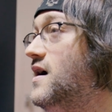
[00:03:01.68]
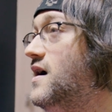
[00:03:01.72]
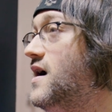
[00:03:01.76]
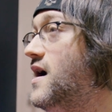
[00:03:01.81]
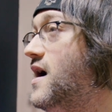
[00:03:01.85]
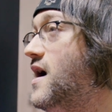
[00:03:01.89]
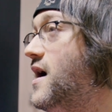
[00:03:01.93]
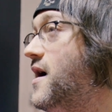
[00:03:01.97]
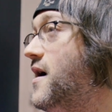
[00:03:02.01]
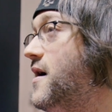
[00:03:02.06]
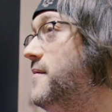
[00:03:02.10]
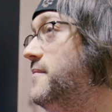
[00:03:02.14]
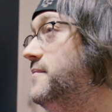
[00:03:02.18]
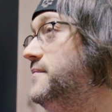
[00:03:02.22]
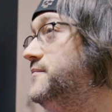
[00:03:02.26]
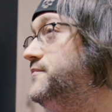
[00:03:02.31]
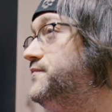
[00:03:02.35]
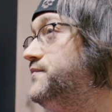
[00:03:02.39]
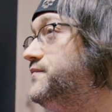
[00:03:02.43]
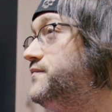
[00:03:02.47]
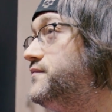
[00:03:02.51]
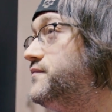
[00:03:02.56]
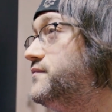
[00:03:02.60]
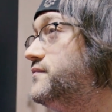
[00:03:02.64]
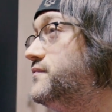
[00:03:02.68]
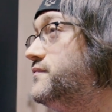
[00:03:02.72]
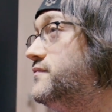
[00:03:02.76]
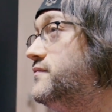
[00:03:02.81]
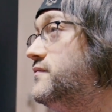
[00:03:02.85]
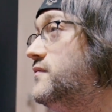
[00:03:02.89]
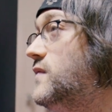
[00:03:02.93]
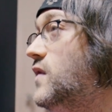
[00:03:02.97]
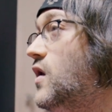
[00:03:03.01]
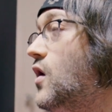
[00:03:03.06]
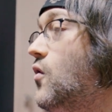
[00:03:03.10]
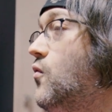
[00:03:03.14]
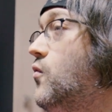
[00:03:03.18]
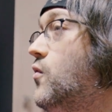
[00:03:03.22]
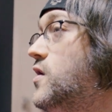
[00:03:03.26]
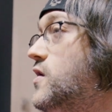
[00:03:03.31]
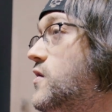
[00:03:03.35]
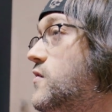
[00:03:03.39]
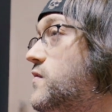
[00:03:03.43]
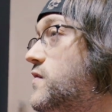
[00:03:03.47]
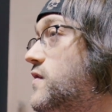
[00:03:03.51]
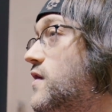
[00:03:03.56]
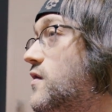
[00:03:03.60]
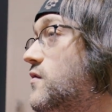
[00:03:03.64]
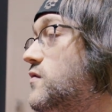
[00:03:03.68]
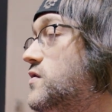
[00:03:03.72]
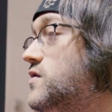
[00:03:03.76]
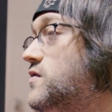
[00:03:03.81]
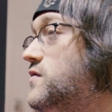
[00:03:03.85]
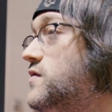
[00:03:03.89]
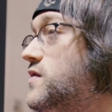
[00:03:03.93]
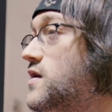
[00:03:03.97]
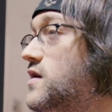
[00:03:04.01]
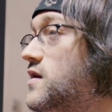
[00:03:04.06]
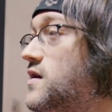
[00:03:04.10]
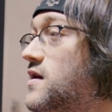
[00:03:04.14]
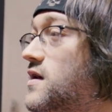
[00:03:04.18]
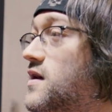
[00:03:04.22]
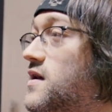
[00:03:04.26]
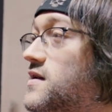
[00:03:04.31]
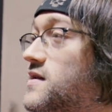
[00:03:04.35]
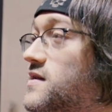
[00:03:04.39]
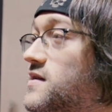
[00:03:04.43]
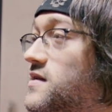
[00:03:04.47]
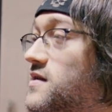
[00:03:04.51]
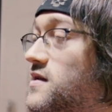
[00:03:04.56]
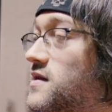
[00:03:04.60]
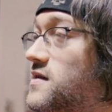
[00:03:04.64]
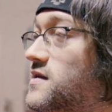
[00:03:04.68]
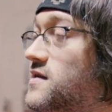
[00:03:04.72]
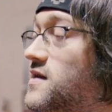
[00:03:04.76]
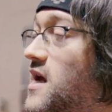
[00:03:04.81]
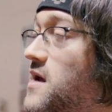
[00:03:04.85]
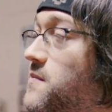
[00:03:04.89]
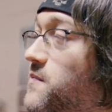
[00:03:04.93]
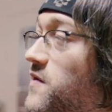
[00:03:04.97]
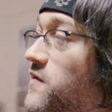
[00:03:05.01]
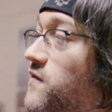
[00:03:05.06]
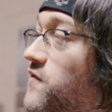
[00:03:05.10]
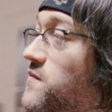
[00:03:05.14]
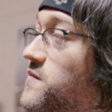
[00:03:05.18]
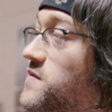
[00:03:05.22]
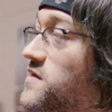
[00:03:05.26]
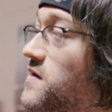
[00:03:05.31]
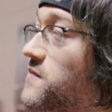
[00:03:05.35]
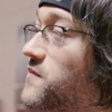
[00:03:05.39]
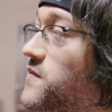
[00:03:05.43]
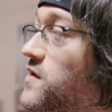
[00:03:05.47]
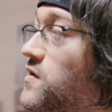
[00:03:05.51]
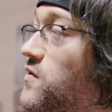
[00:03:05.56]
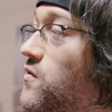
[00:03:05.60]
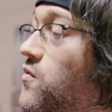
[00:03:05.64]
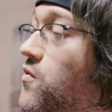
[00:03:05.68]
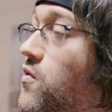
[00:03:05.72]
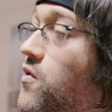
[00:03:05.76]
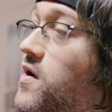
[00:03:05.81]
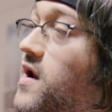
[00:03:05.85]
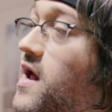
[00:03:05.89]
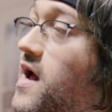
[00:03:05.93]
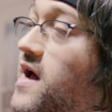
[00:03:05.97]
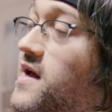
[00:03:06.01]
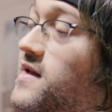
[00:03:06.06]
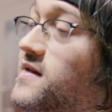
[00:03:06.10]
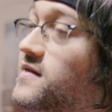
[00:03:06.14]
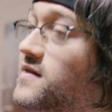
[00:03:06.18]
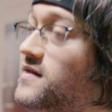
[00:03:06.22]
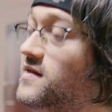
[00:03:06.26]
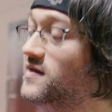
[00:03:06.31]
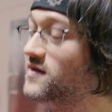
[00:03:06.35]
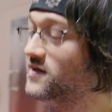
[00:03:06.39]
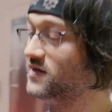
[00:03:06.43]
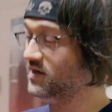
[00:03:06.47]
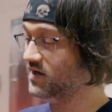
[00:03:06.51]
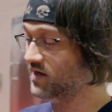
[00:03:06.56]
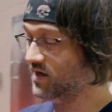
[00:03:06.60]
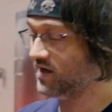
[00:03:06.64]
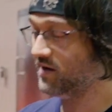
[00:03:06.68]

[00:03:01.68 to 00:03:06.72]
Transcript: Uh, what do you think? Do you think it's escaping from something, or it has these